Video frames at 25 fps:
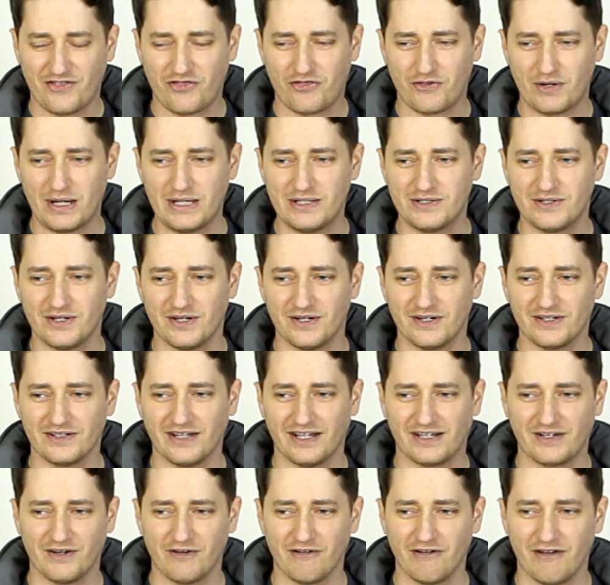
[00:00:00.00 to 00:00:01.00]
Thrinder,
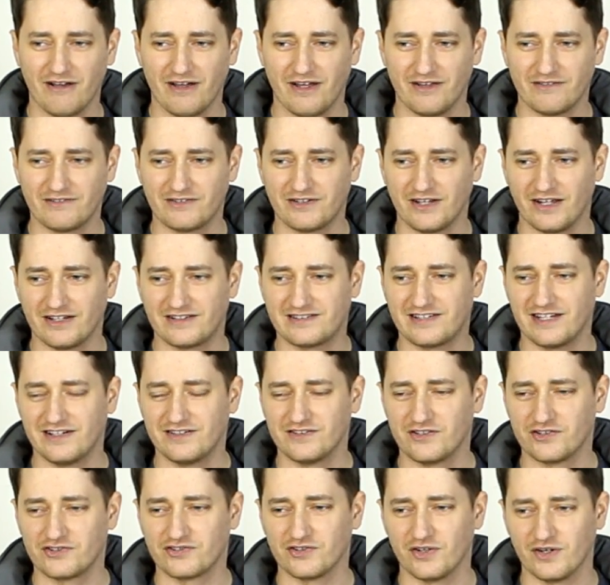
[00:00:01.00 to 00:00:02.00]
like a
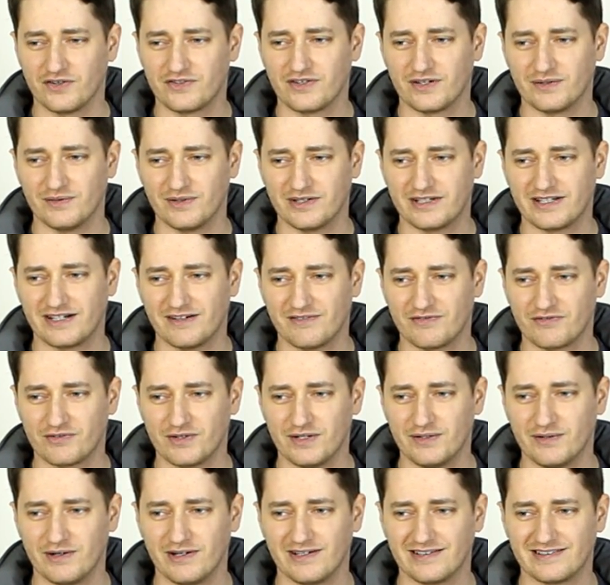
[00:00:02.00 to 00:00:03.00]
Tinder sort of thing where you can have
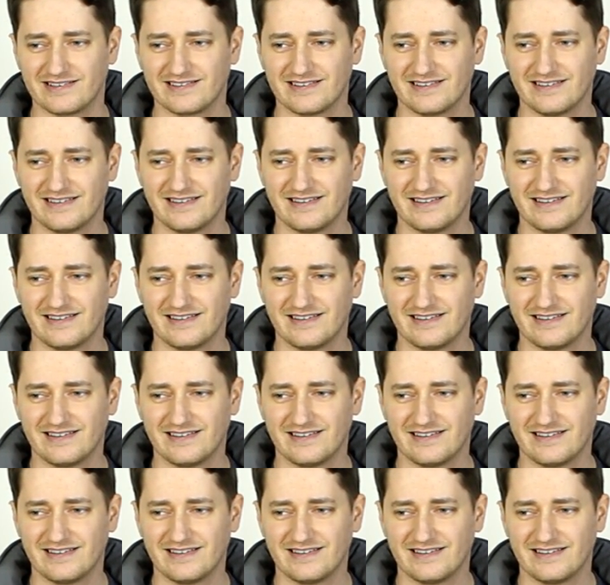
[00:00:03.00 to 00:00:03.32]
three-ways.